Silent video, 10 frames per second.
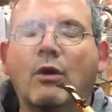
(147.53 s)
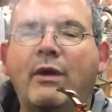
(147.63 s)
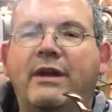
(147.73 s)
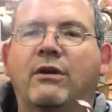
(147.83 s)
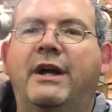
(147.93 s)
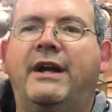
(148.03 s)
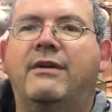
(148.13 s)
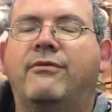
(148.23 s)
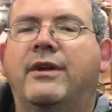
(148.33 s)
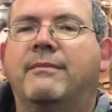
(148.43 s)
We don't
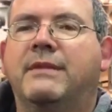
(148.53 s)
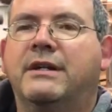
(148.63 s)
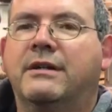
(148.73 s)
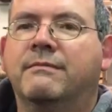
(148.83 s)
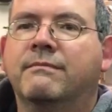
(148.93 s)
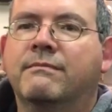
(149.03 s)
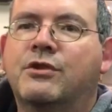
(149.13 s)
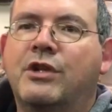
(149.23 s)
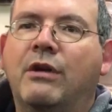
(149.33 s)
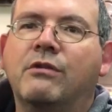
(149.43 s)
have them uh,
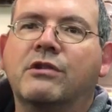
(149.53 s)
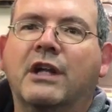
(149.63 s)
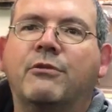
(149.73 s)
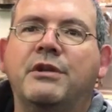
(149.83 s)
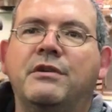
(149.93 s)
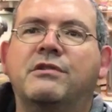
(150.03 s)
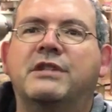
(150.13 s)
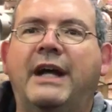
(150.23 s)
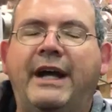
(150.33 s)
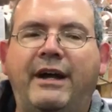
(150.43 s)
shows like we
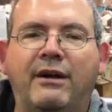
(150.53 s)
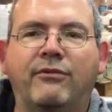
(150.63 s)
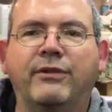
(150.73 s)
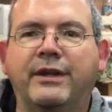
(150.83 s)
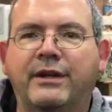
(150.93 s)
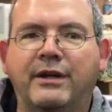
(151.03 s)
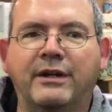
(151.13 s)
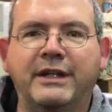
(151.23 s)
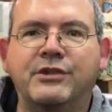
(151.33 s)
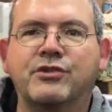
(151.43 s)
used to have and
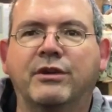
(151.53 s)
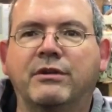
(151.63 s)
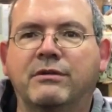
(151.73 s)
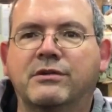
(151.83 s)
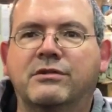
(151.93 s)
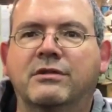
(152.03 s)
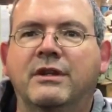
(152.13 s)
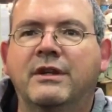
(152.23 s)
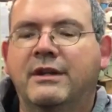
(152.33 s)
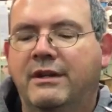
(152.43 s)
uh, intros
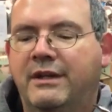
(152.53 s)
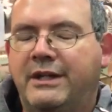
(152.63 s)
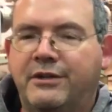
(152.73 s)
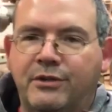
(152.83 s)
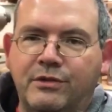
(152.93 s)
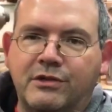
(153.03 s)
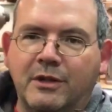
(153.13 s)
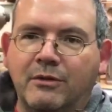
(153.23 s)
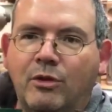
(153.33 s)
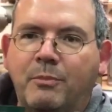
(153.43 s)

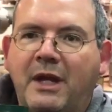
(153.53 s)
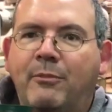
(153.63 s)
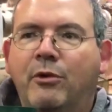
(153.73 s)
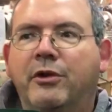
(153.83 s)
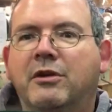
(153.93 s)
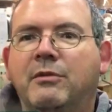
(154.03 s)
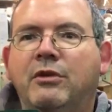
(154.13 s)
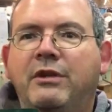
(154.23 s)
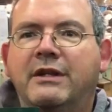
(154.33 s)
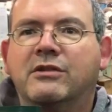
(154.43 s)
introducing new people to the
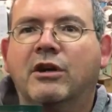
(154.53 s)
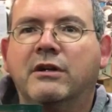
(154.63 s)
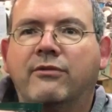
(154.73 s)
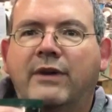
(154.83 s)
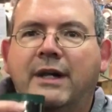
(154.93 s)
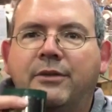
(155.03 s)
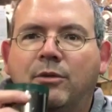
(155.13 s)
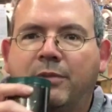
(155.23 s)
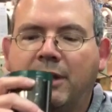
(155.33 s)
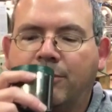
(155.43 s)
community, it's hard to find
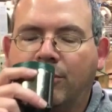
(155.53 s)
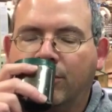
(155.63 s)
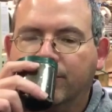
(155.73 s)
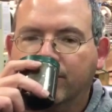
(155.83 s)
new people.